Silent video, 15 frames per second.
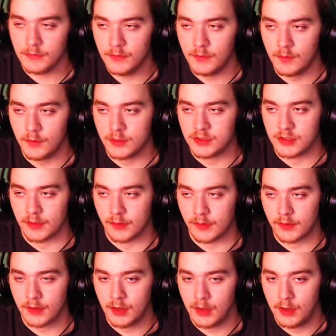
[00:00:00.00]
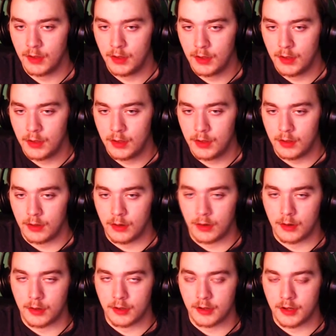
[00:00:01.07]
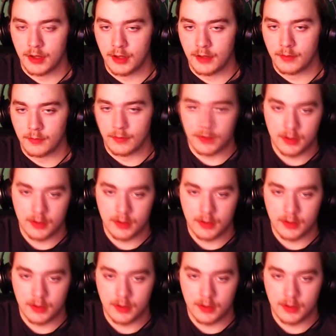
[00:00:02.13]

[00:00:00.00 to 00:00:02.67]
which is a horror game.